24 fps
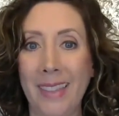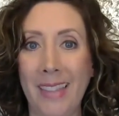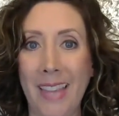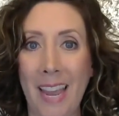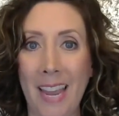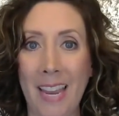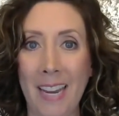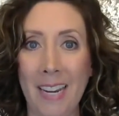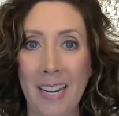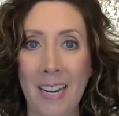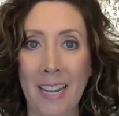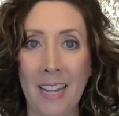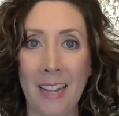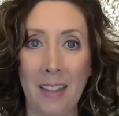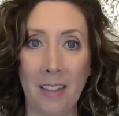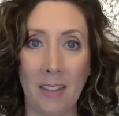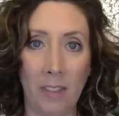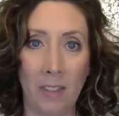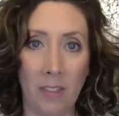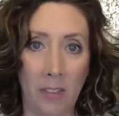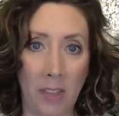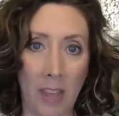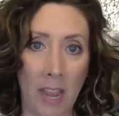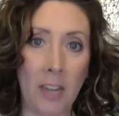then
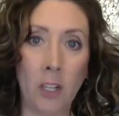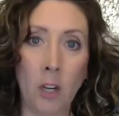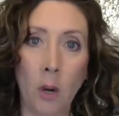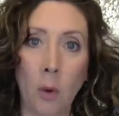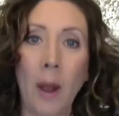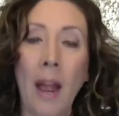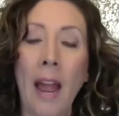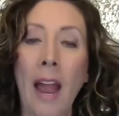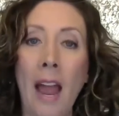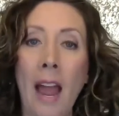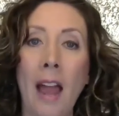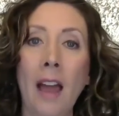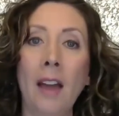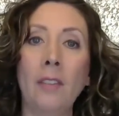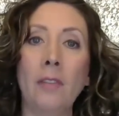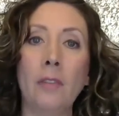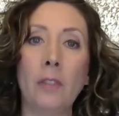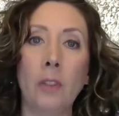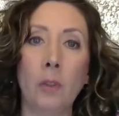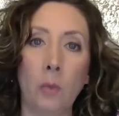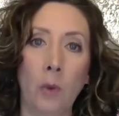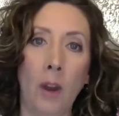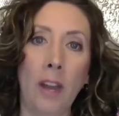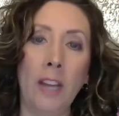they don't
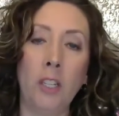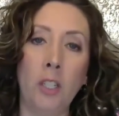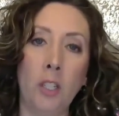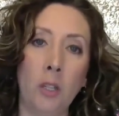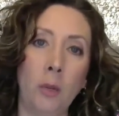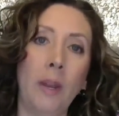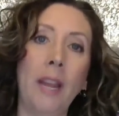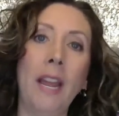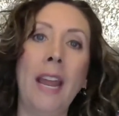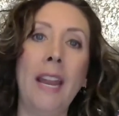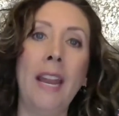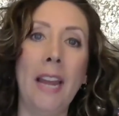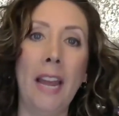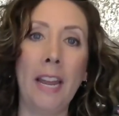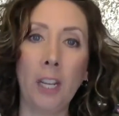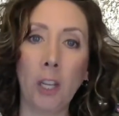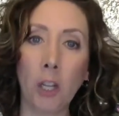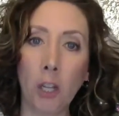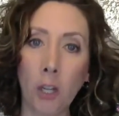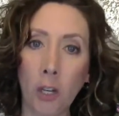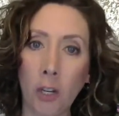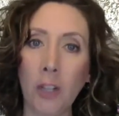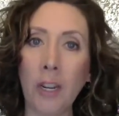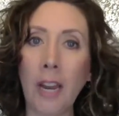have the right to it. And I
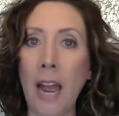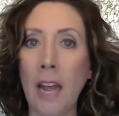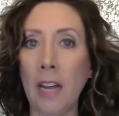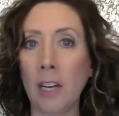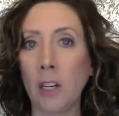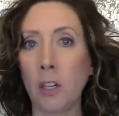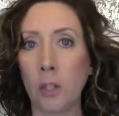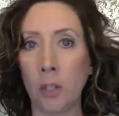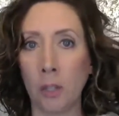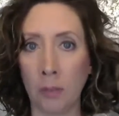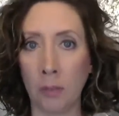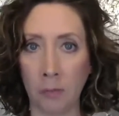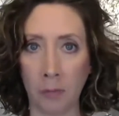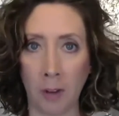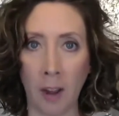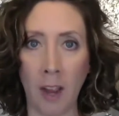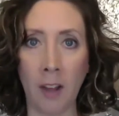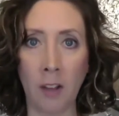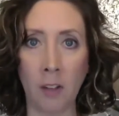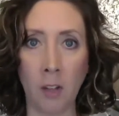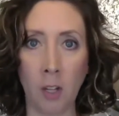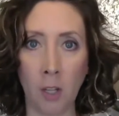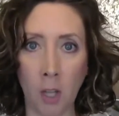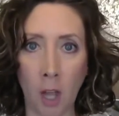could actually
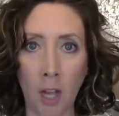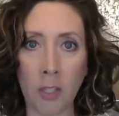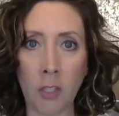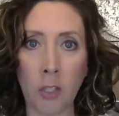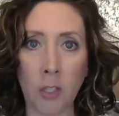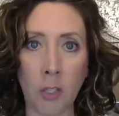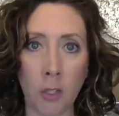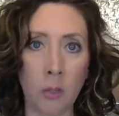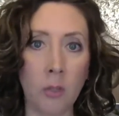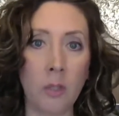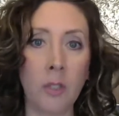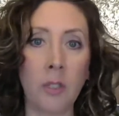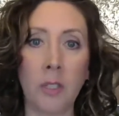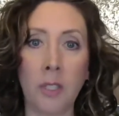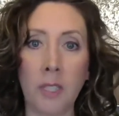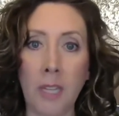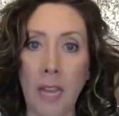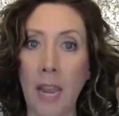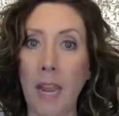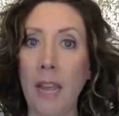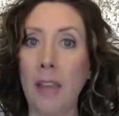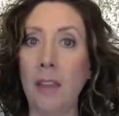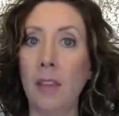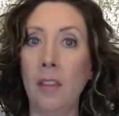file a lawsuit and
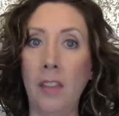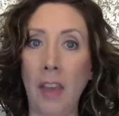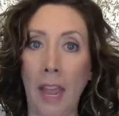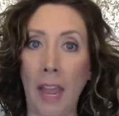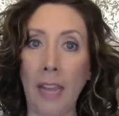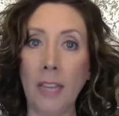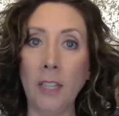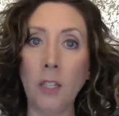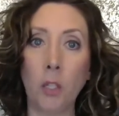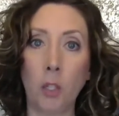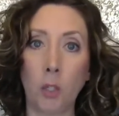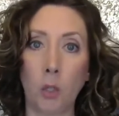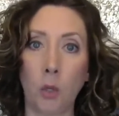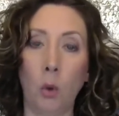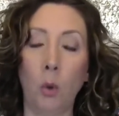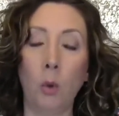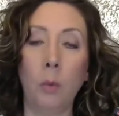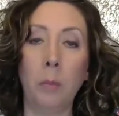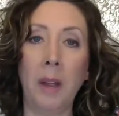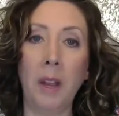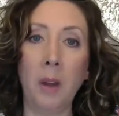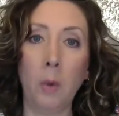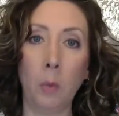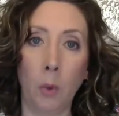say, they
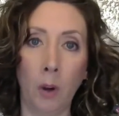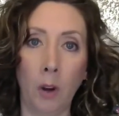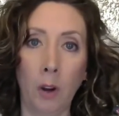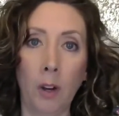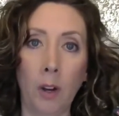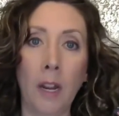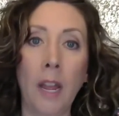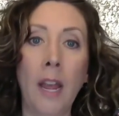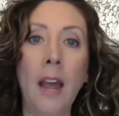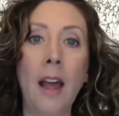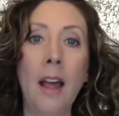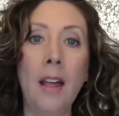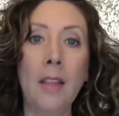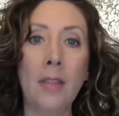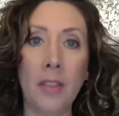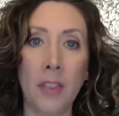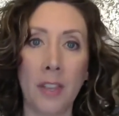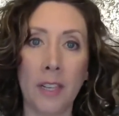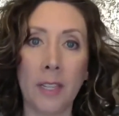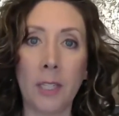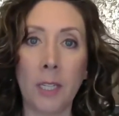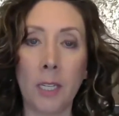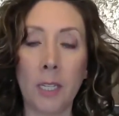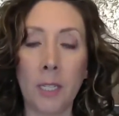stole my work.
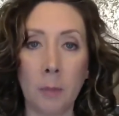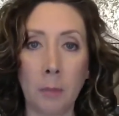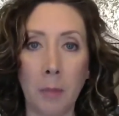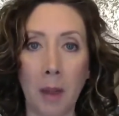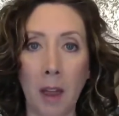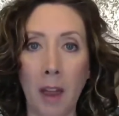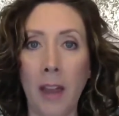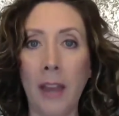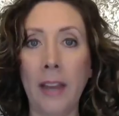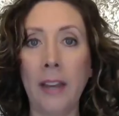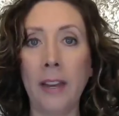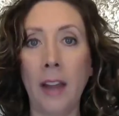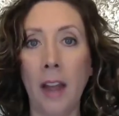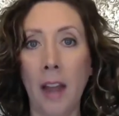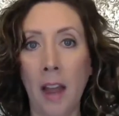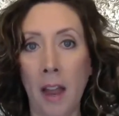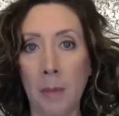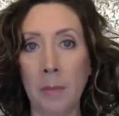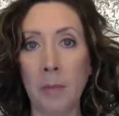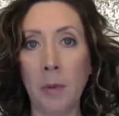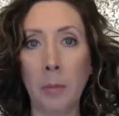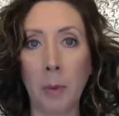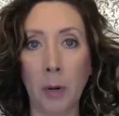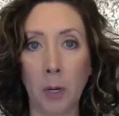This is mine.
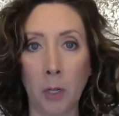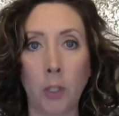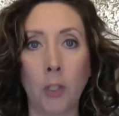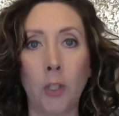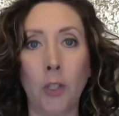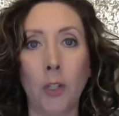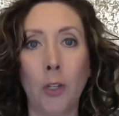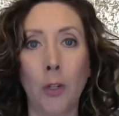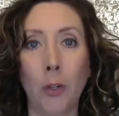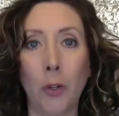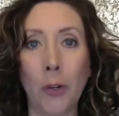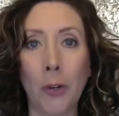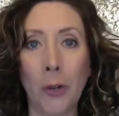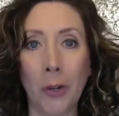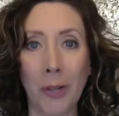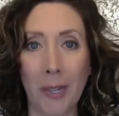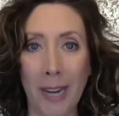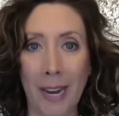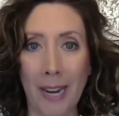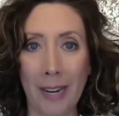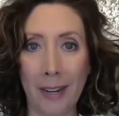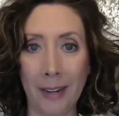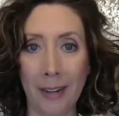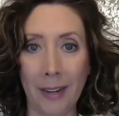I'm the person who
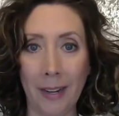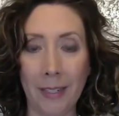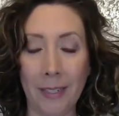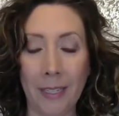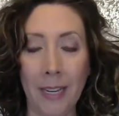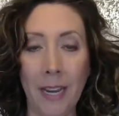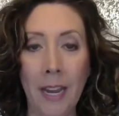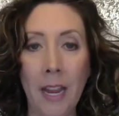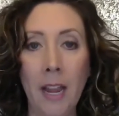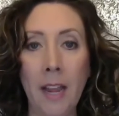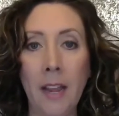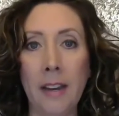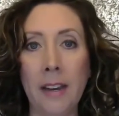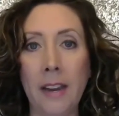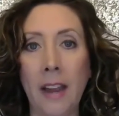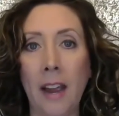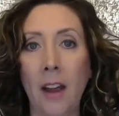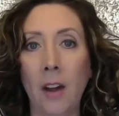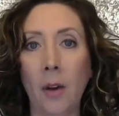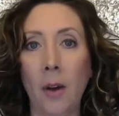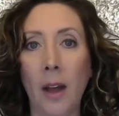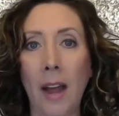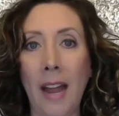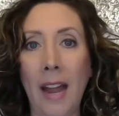created it.
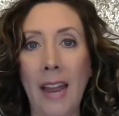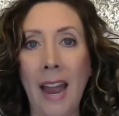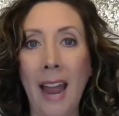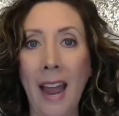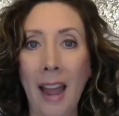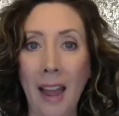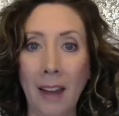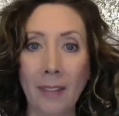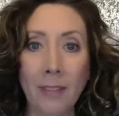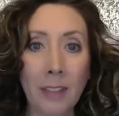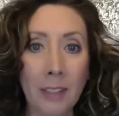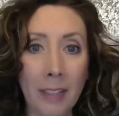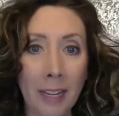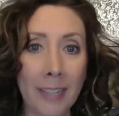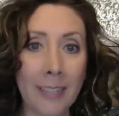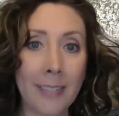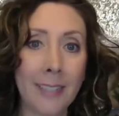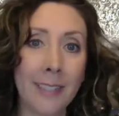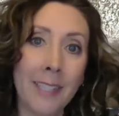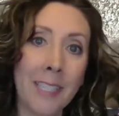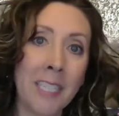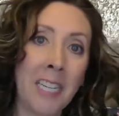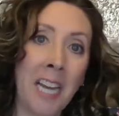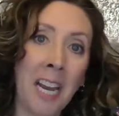Now, I have a
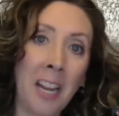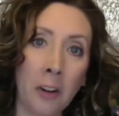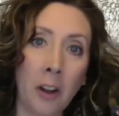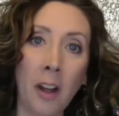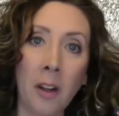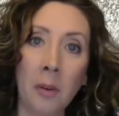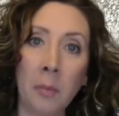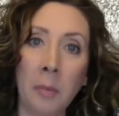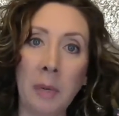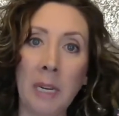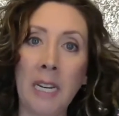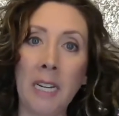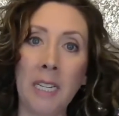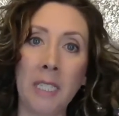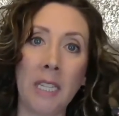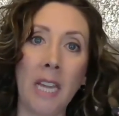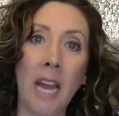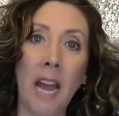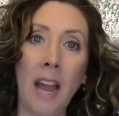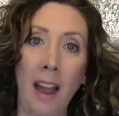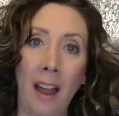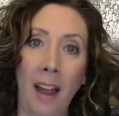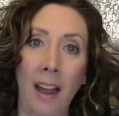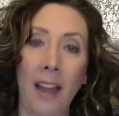leg to stand on
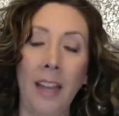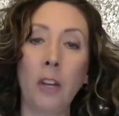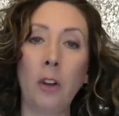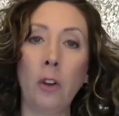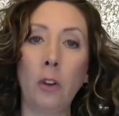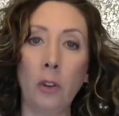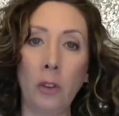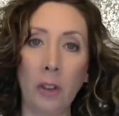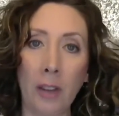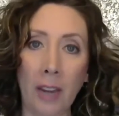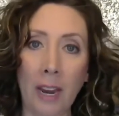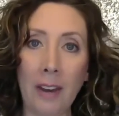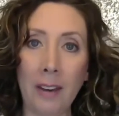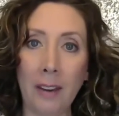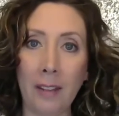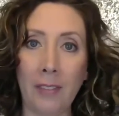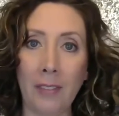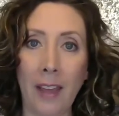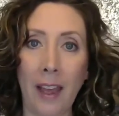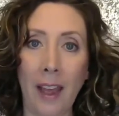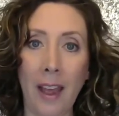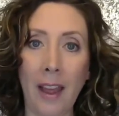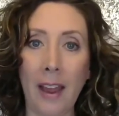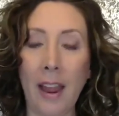because I
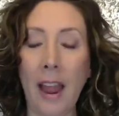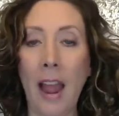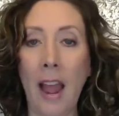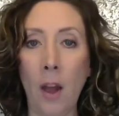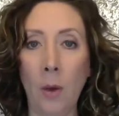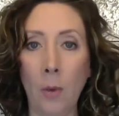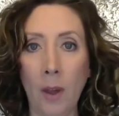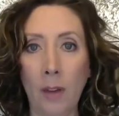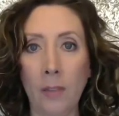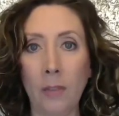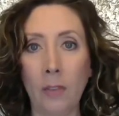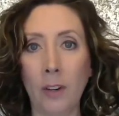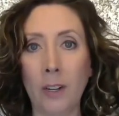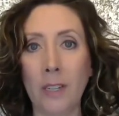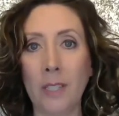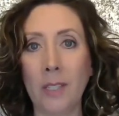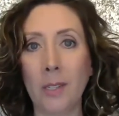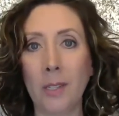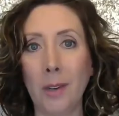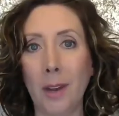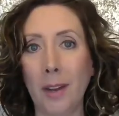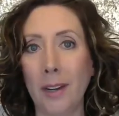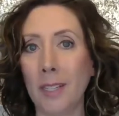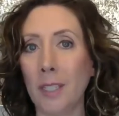created that. However,
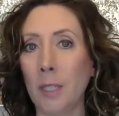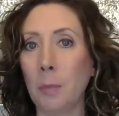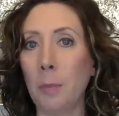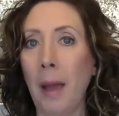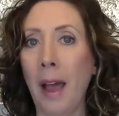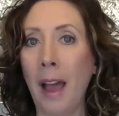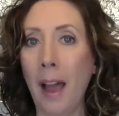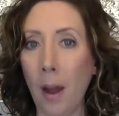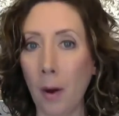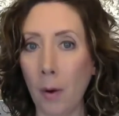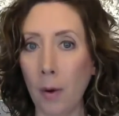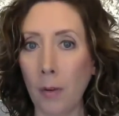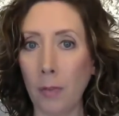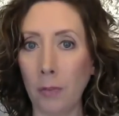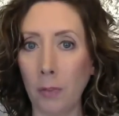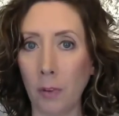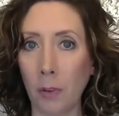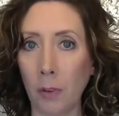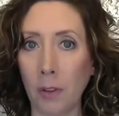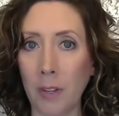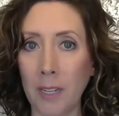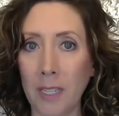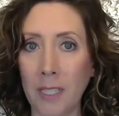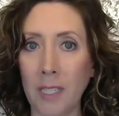it's not as
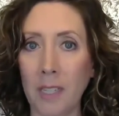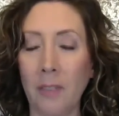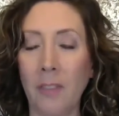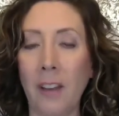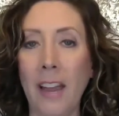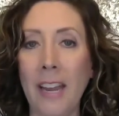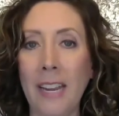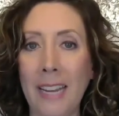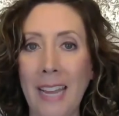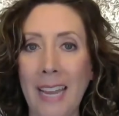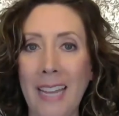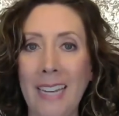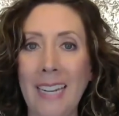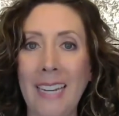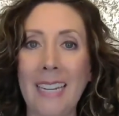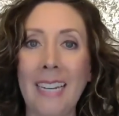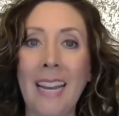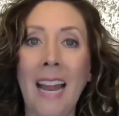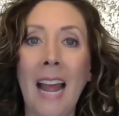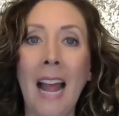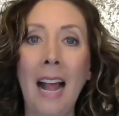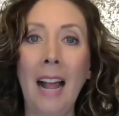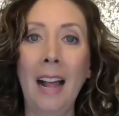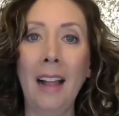powerful as if I get
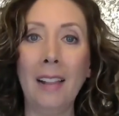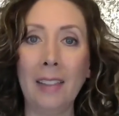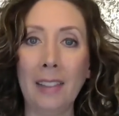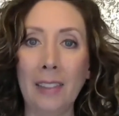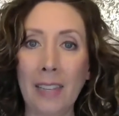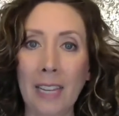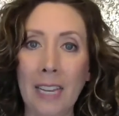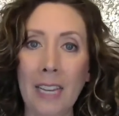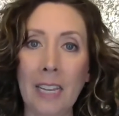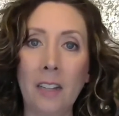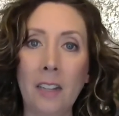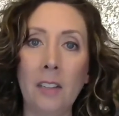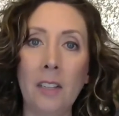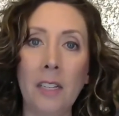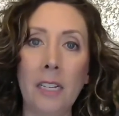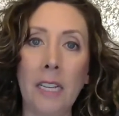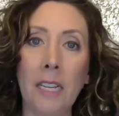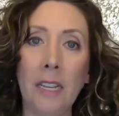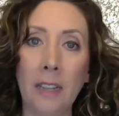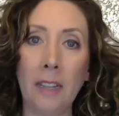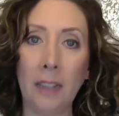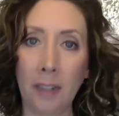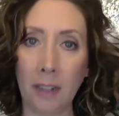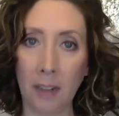it
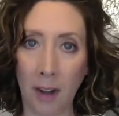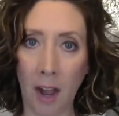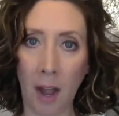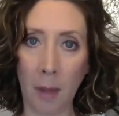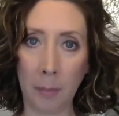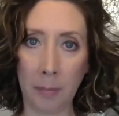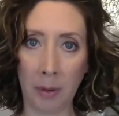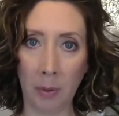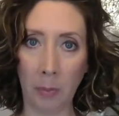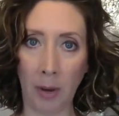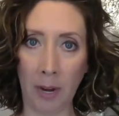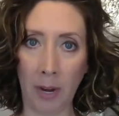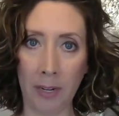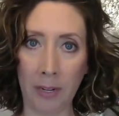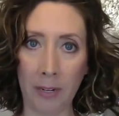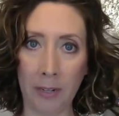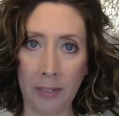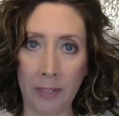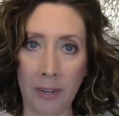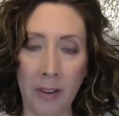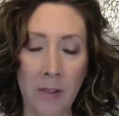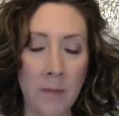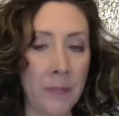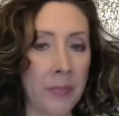legally
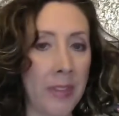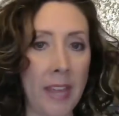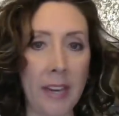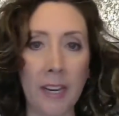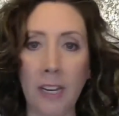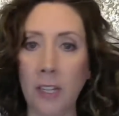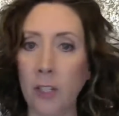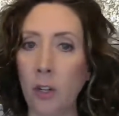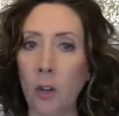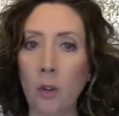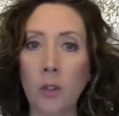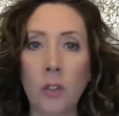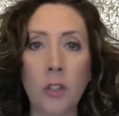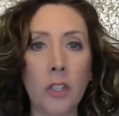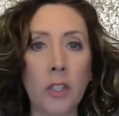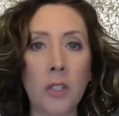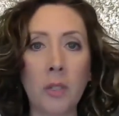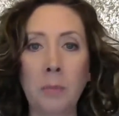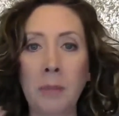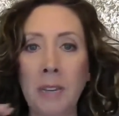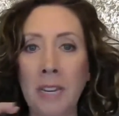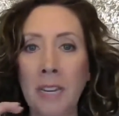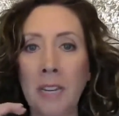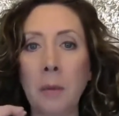copyrighted. And I don't
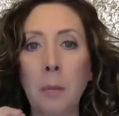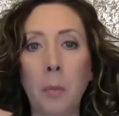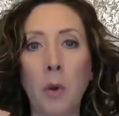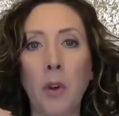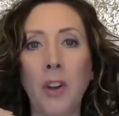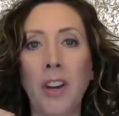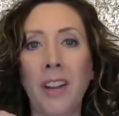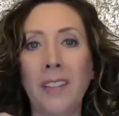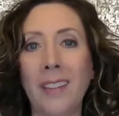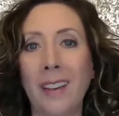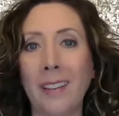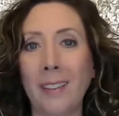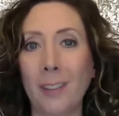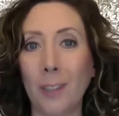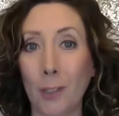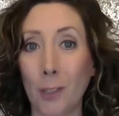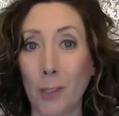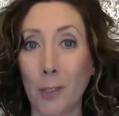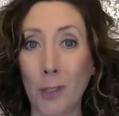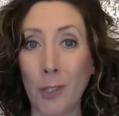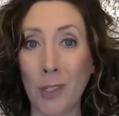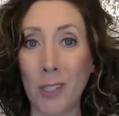just mean putting that little